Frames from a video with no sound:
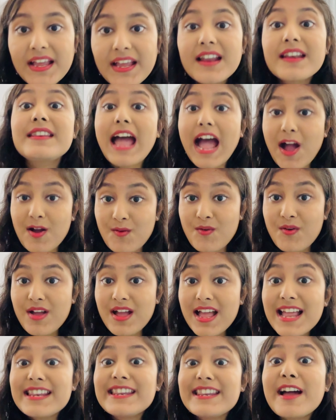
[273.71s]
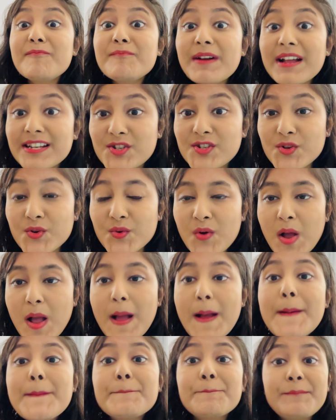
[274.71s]
Now, number two,
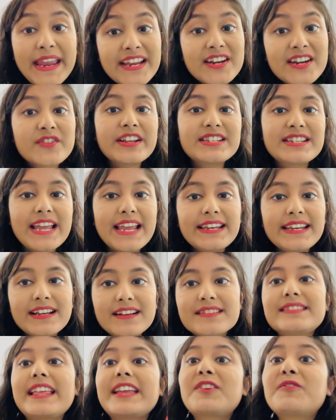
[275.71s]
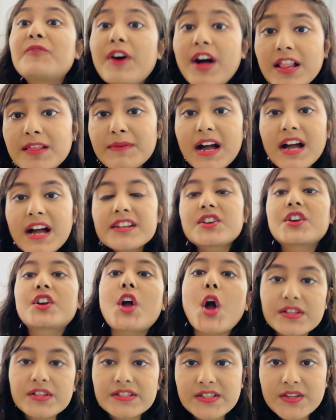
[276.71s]
big retailers like Walmart or
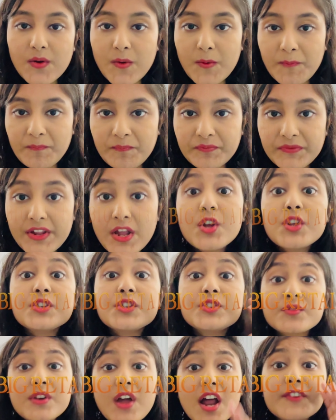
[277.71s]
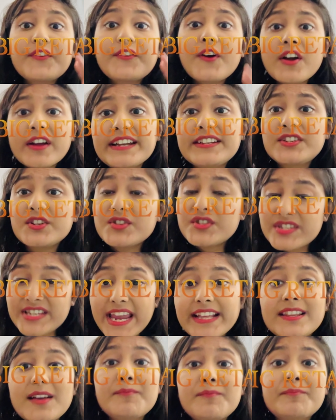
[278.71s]
Costco. Do not forget to
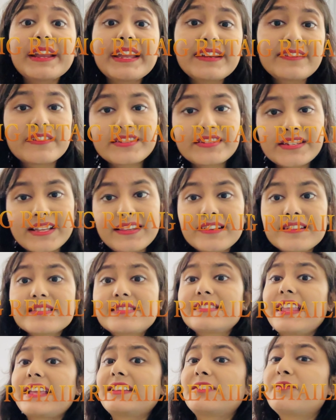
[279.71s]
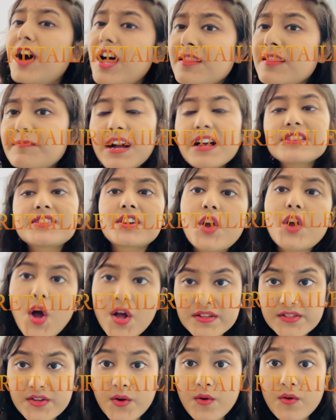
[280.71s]
check the big retailers like Walmart or
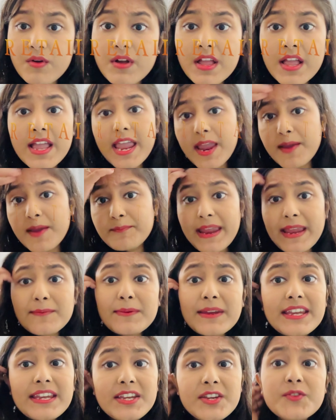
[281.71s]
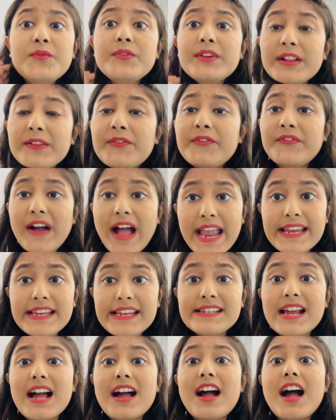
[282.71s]
Costco. Maybe you will find
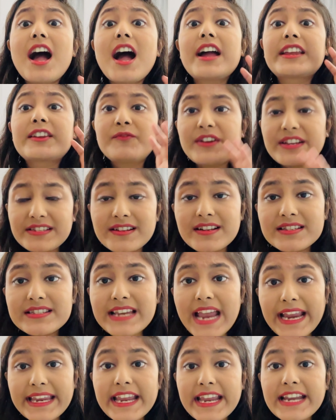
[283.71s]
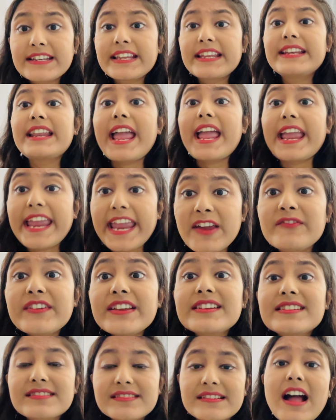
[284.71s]
a winter jacket in a heavy
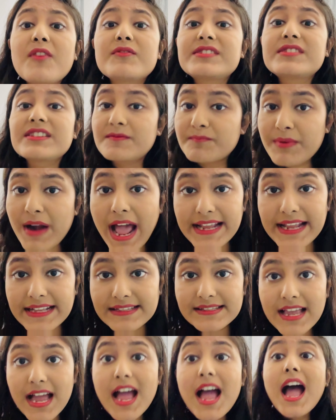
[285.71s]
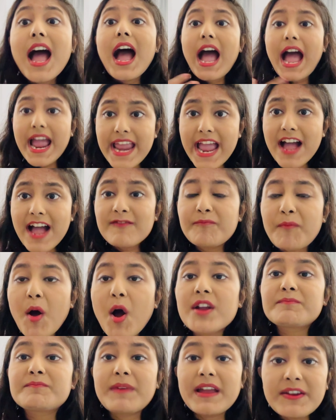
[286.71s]
discounted price. I have
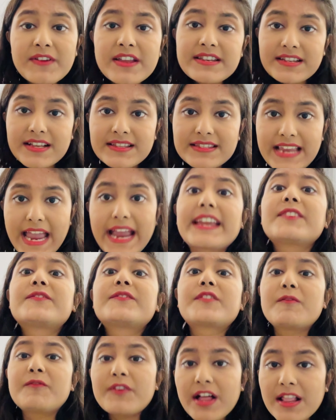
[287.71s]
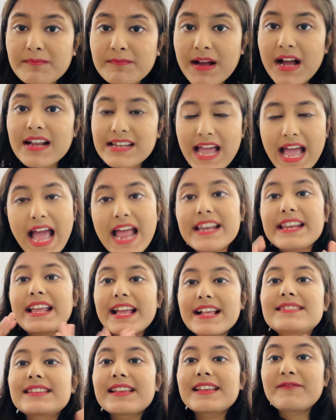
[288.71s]
bought my winter jacket from Walmart and
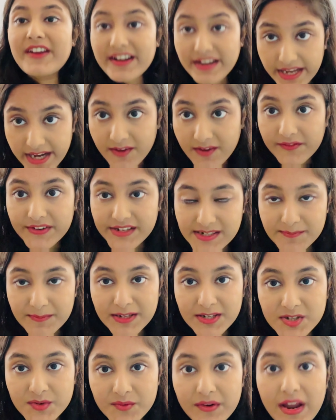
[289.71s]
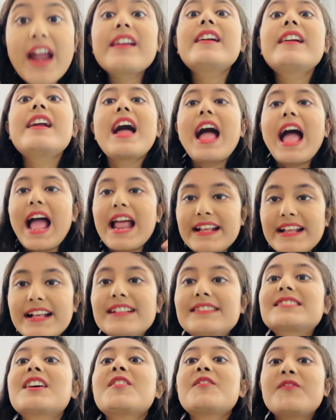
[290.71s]
it's very comfortable to wear and
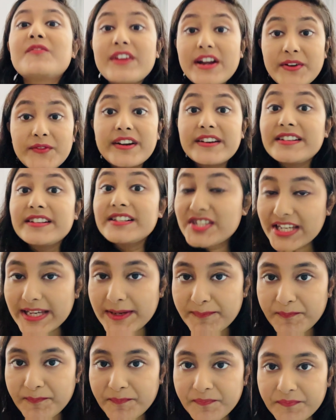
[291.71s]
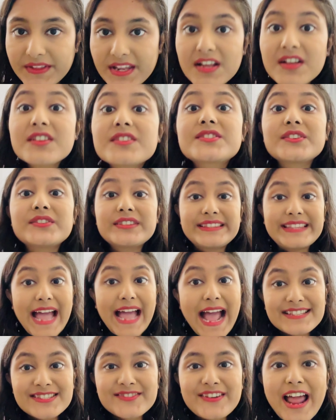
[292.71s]
it's very very cheap. So
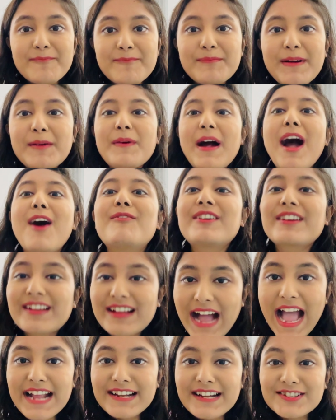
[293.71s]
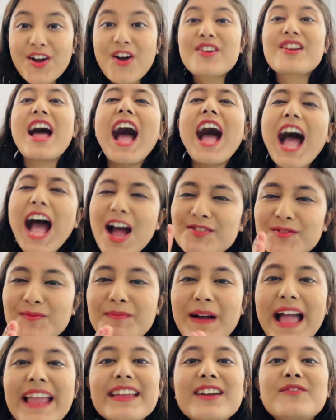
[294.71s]
that's wrap up our guide on how to
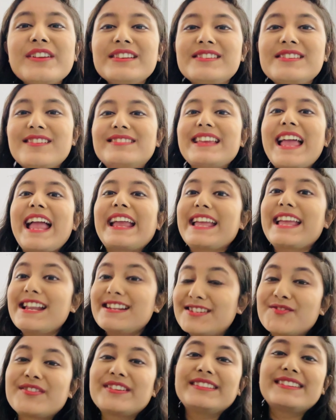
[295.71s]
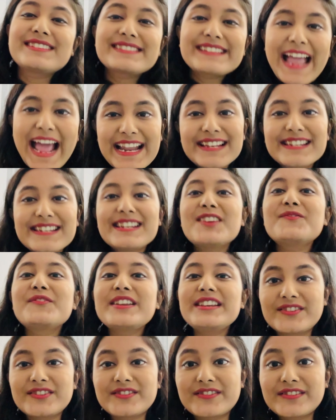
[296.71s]
buy a winter jacket during this Canadian
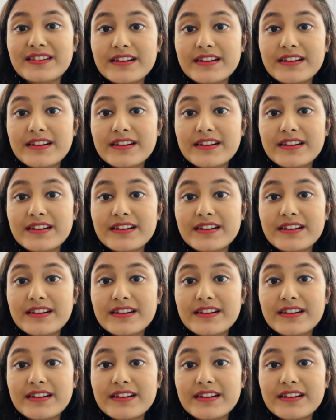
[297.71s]
winter.